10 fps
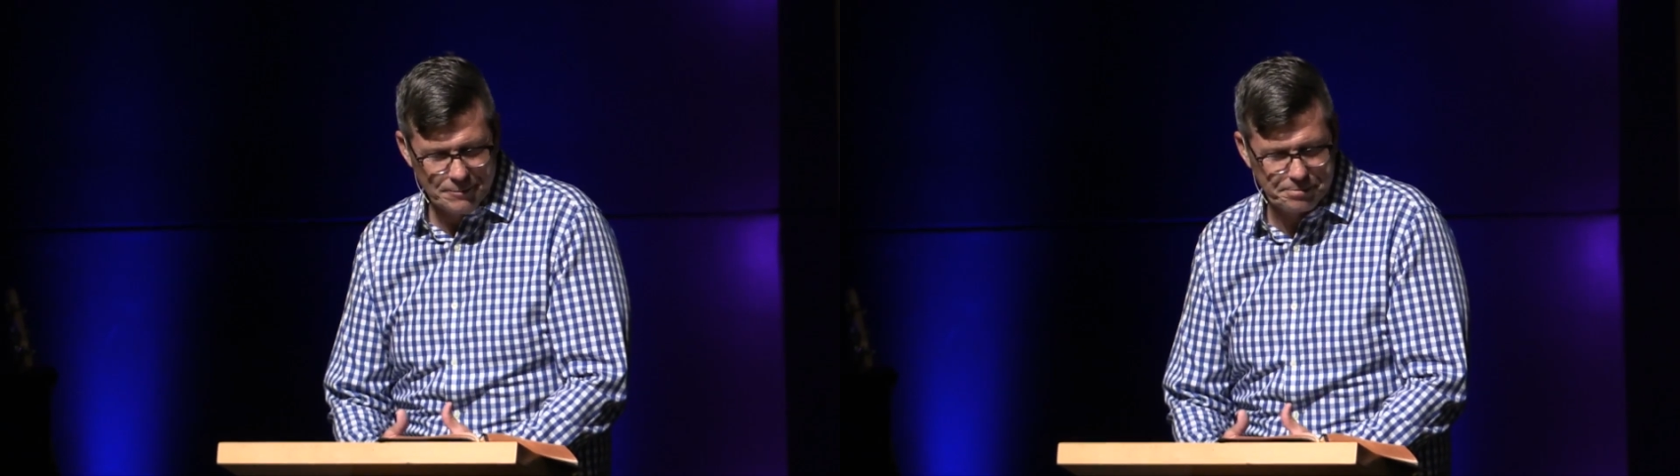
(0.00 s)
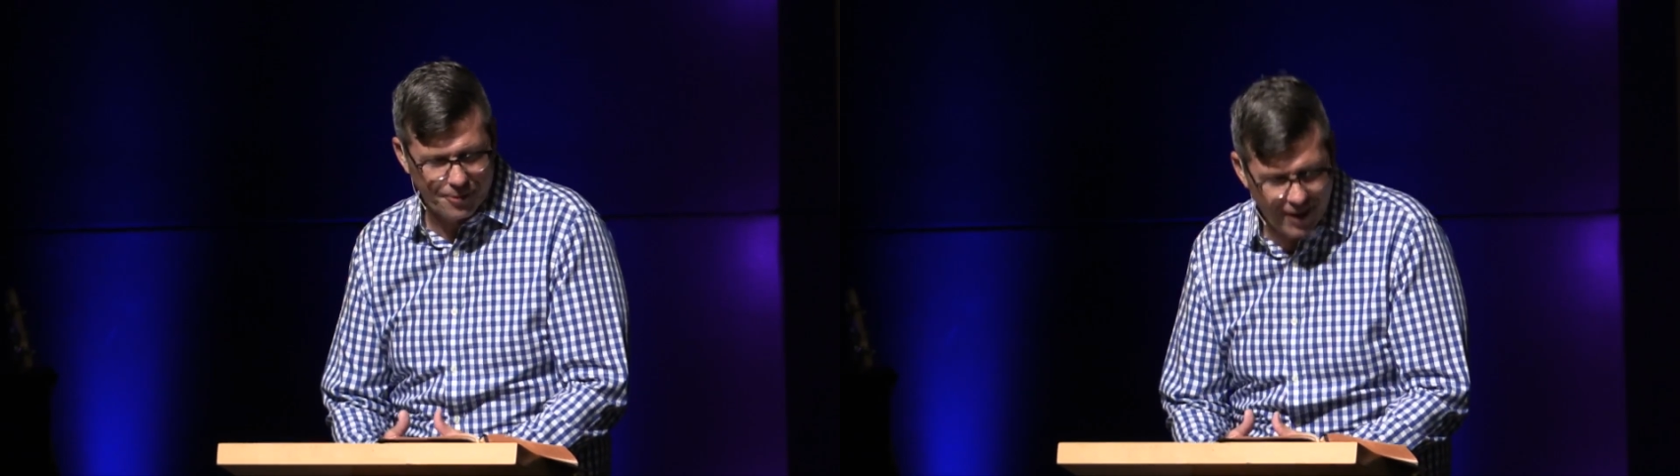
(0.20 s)

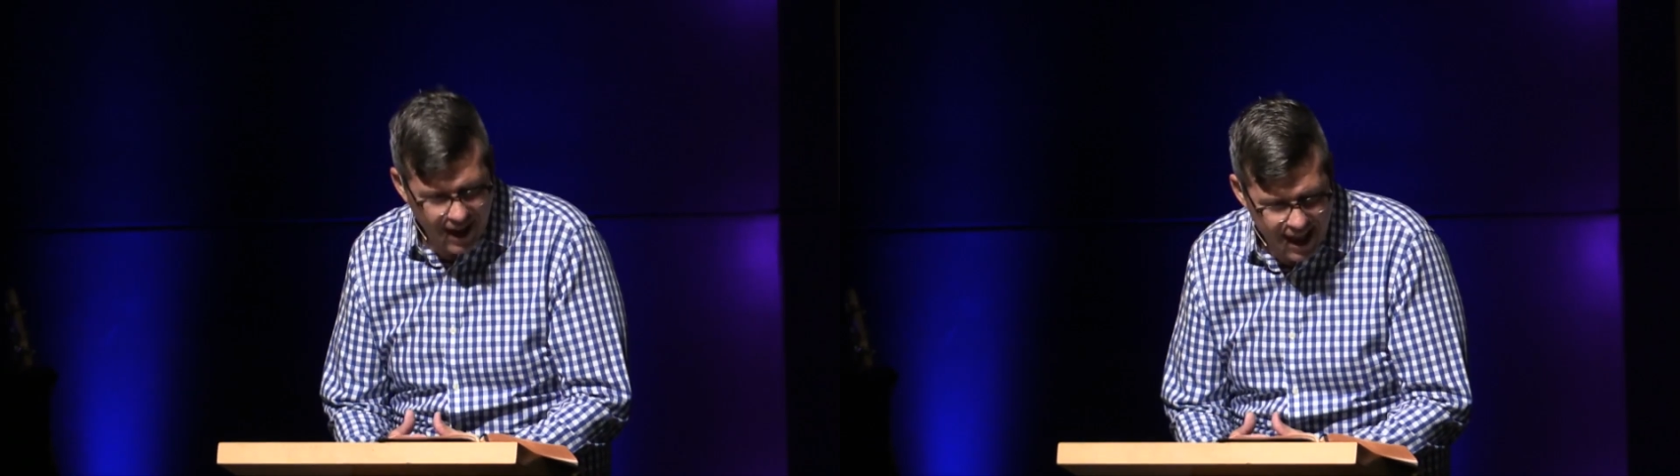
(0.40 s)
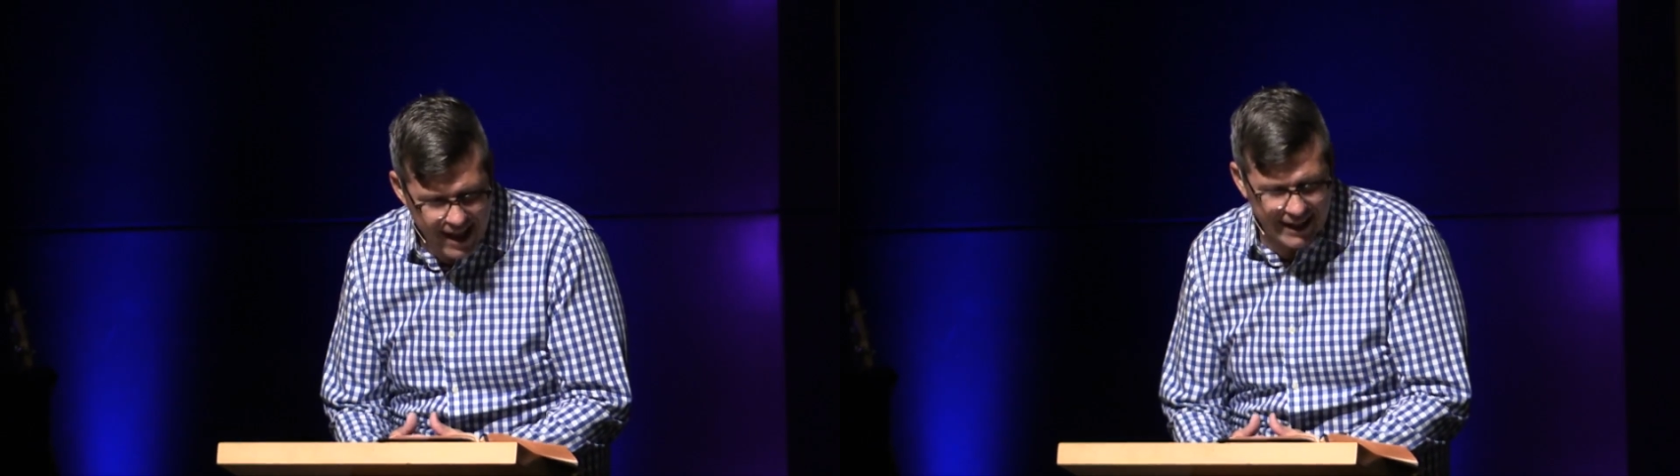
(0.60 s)

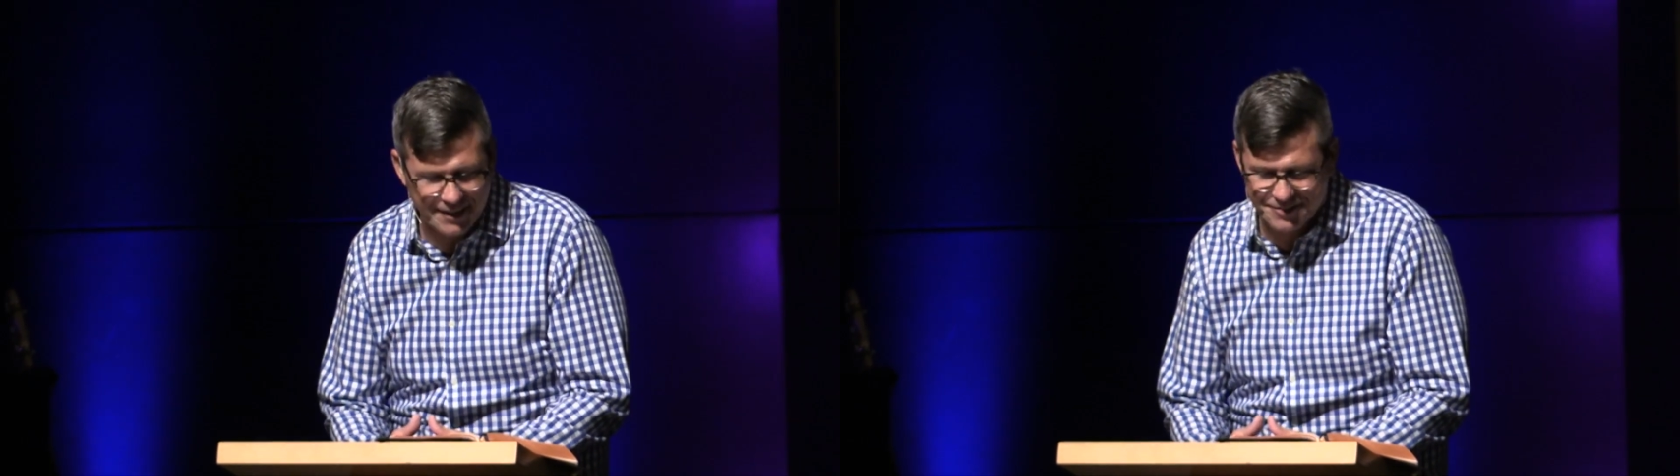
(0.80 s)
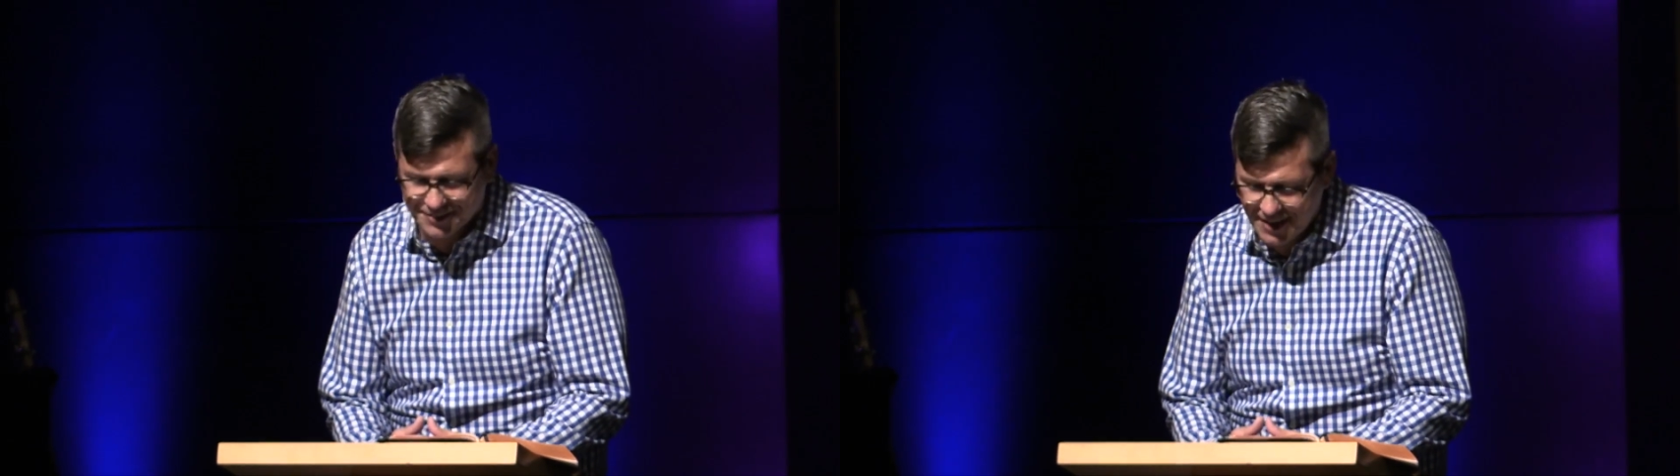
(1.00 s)
Praying
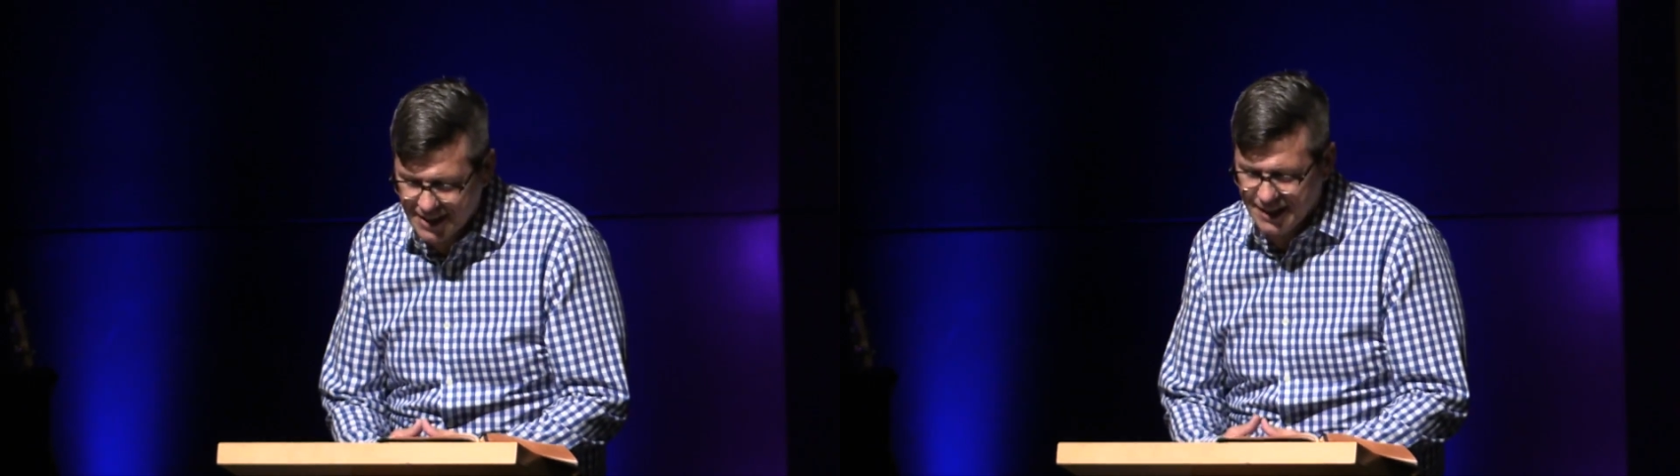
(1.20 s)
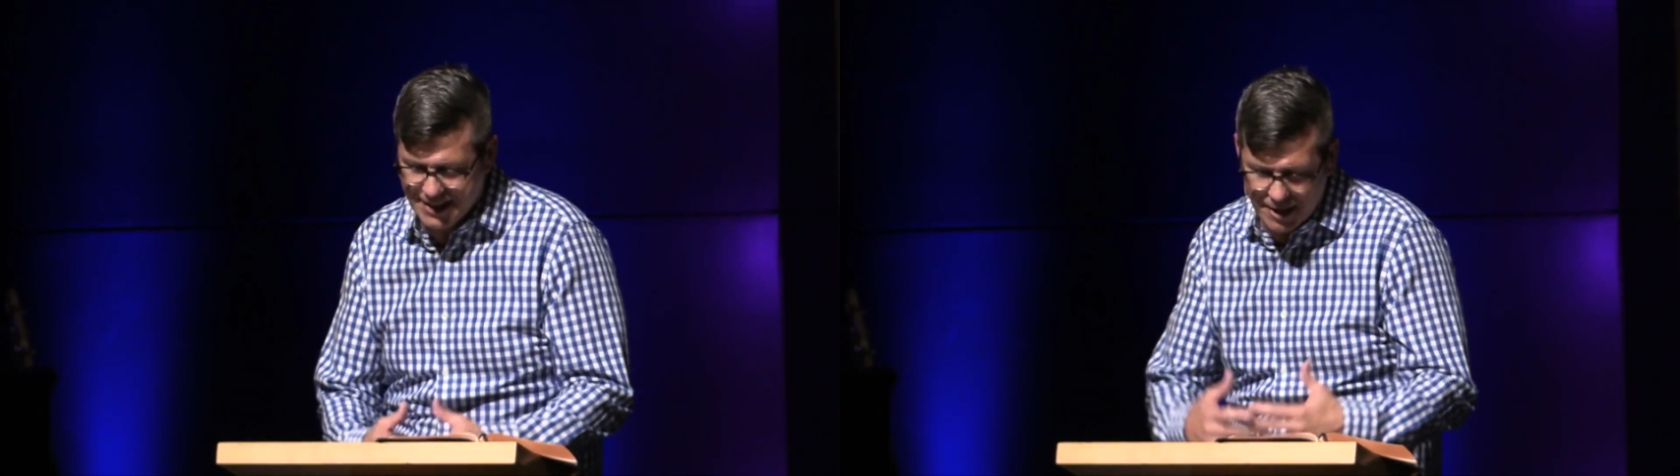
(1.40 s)
and
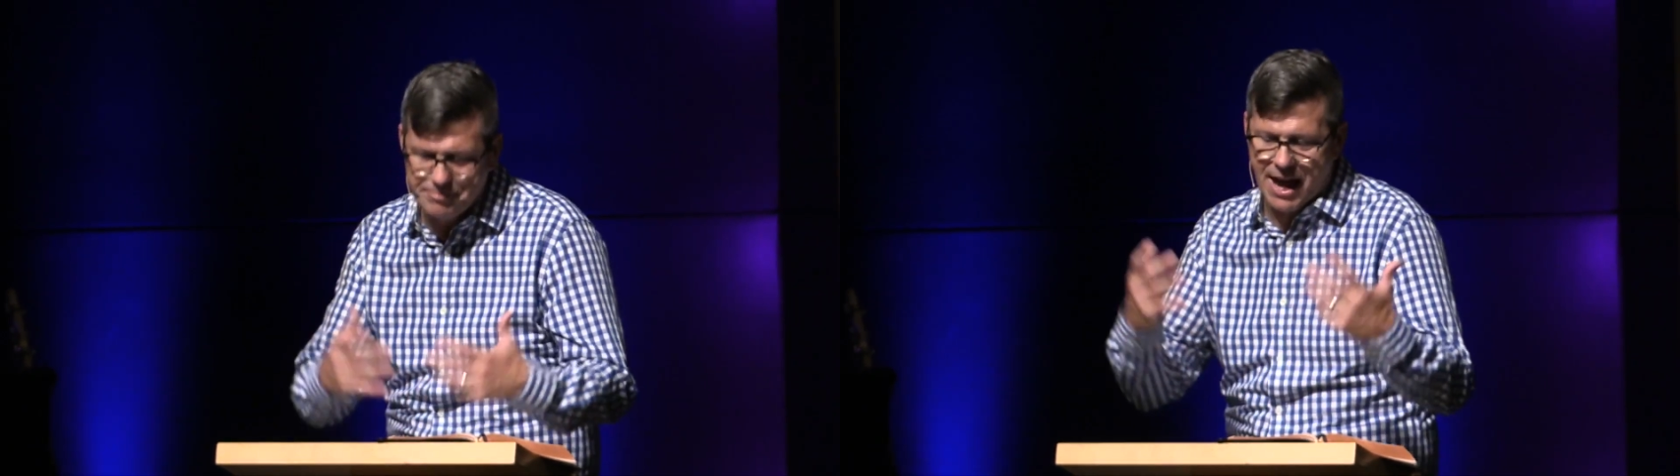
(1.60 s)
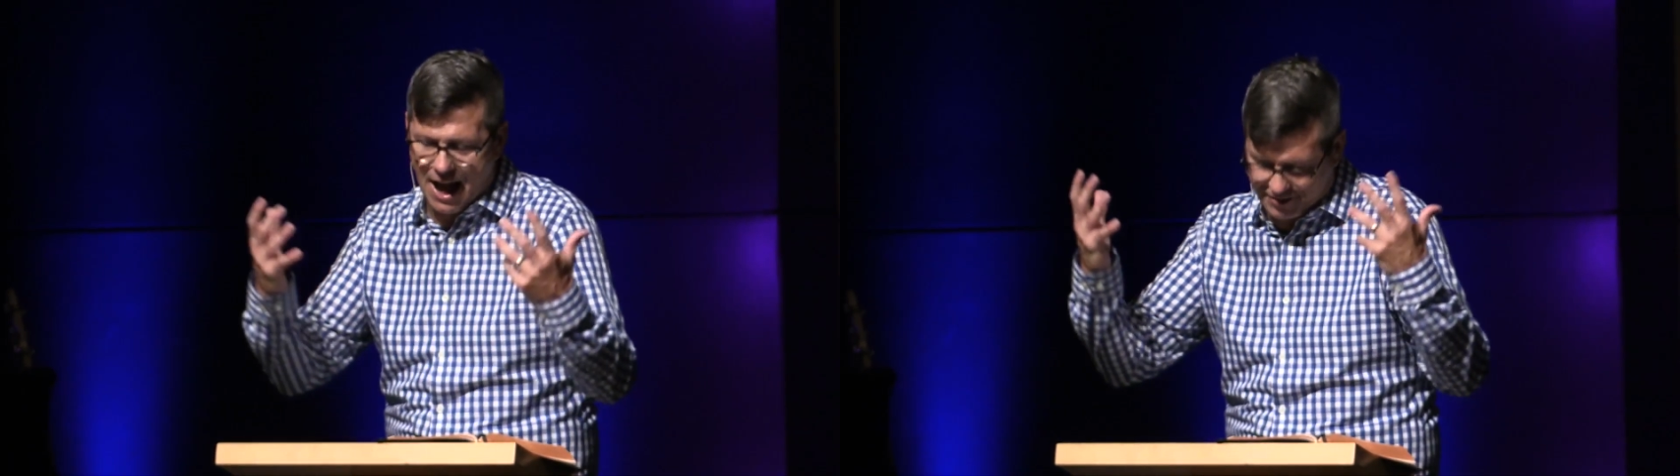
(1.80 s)
singing
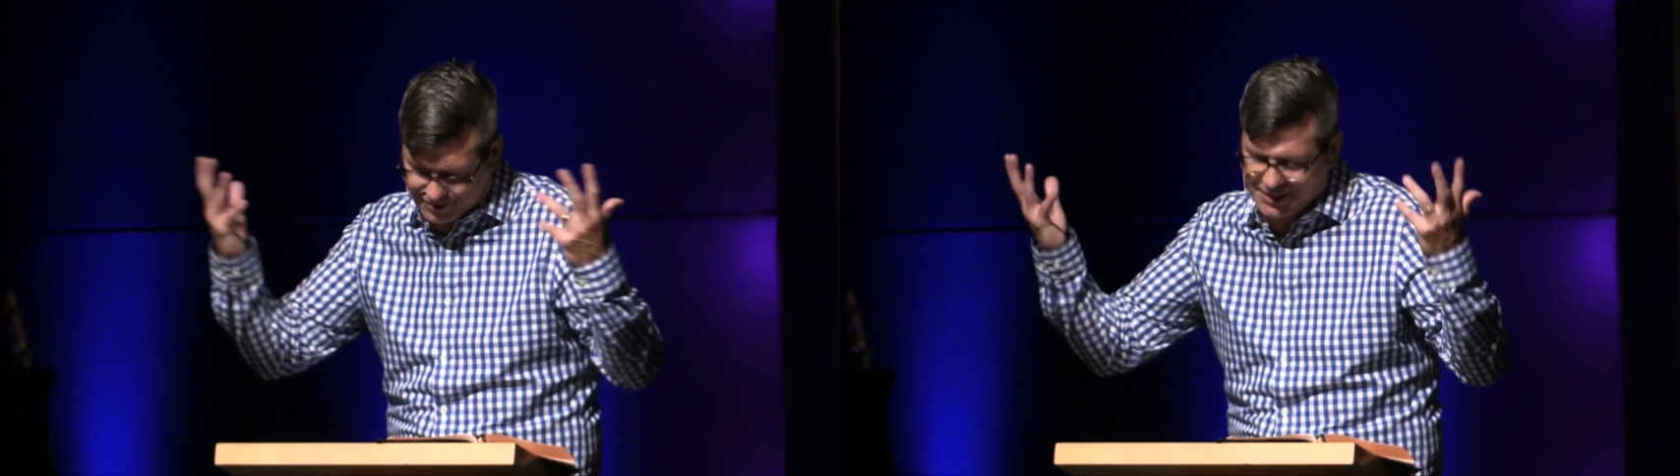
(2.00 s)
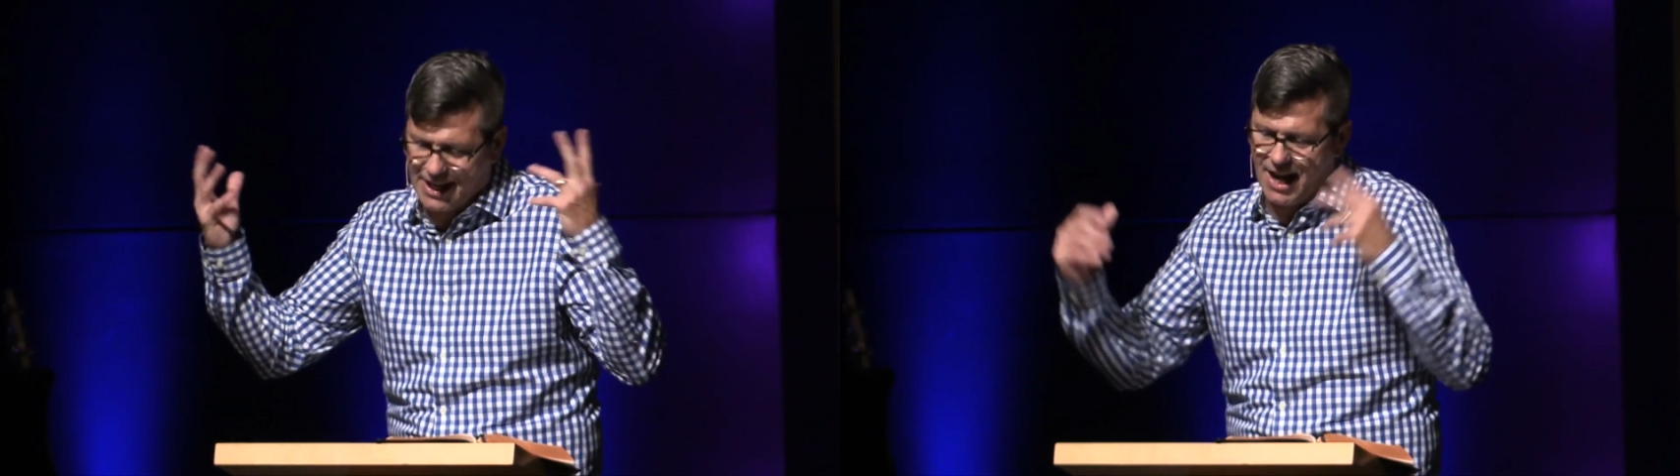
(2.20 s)
hymnos
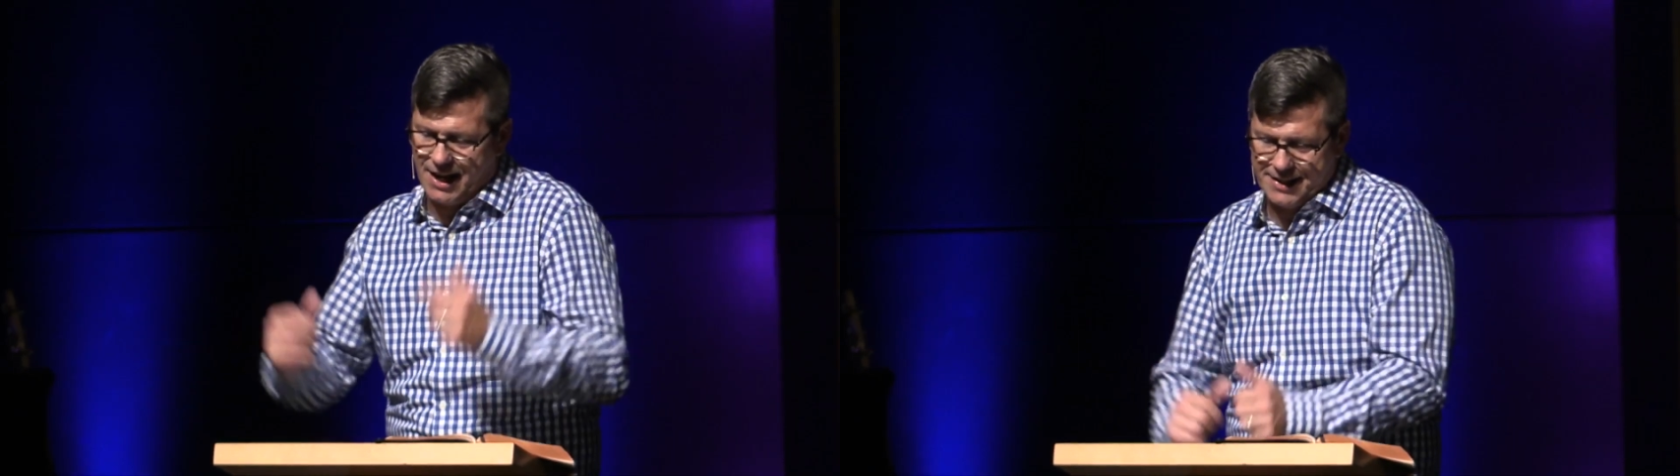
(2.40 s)
to God,